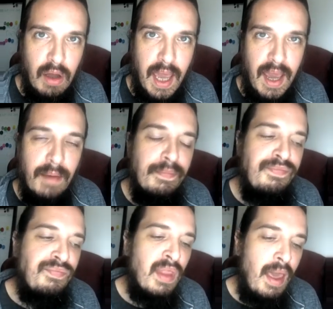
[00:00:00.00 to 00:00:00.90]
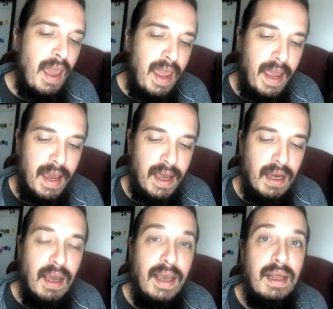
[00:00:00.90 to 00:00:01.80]
Okay?
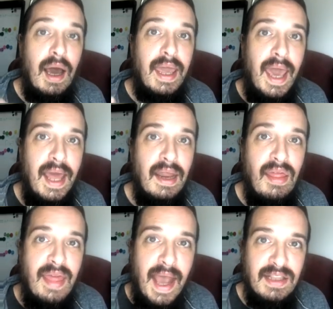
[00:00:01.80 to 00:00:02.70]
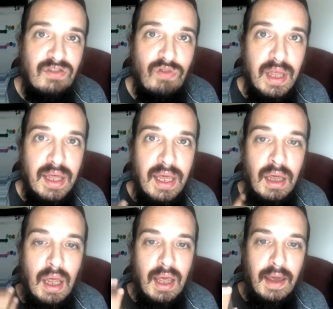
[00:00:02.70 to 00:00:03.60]
And again, that's
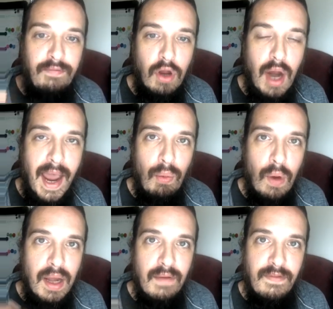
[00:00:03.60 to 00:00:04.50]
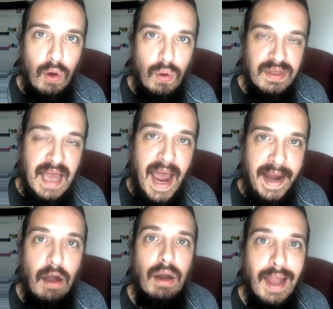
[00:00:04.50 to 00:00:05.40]
really if you're at one of those
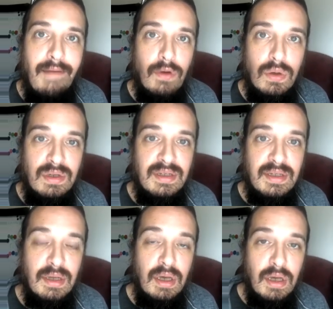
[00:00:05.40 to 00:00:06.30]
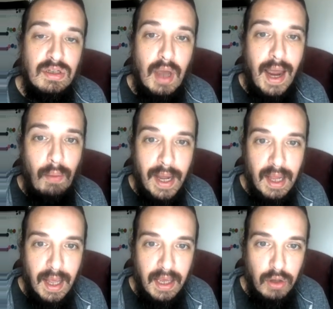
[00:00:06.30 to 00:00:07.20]
higher levels. So I want
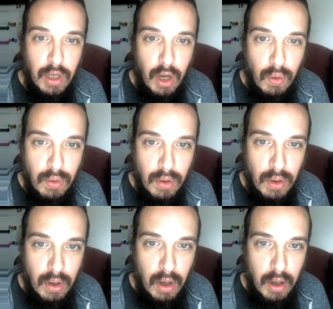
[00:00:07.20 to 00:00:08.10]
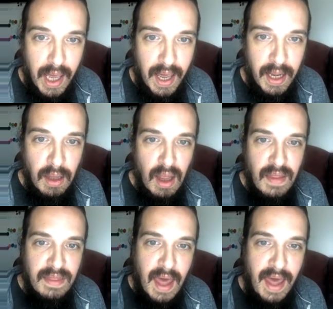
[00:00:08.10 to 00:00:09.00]
to let you know, okay,
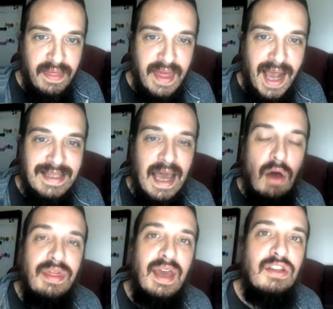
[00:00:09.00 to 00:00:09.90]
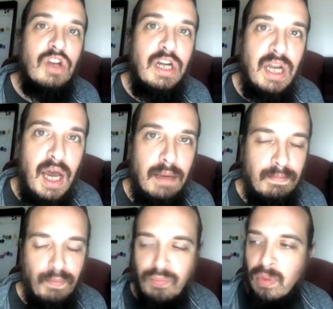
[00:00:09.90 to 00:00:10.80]
that's how things are done.